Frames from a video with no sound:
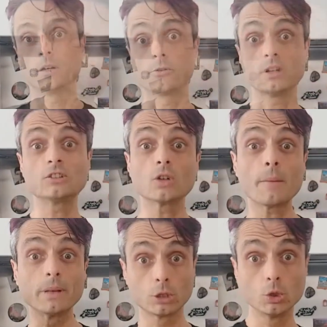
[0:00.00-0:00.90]
Reason
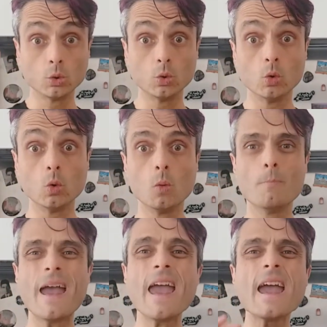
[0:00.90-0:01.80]
number 2,
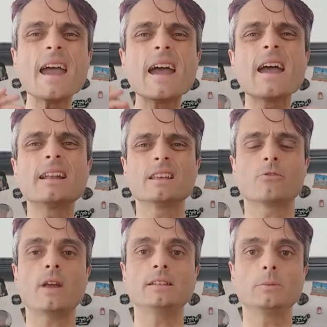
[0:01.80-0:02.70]
many
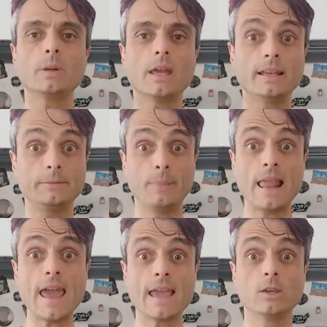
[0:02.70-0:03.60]
recipes
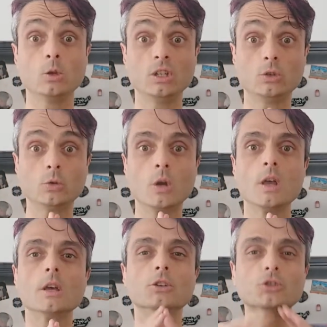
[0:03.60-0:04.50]
explain you need to
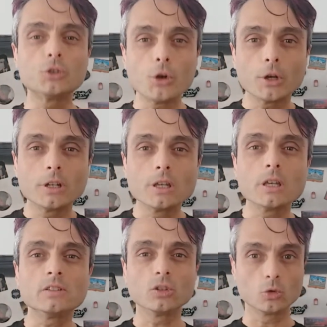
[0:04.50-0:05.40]
stir the
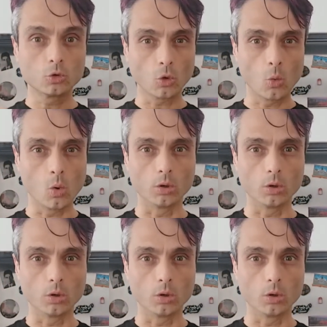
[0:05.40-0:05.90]
yeast into some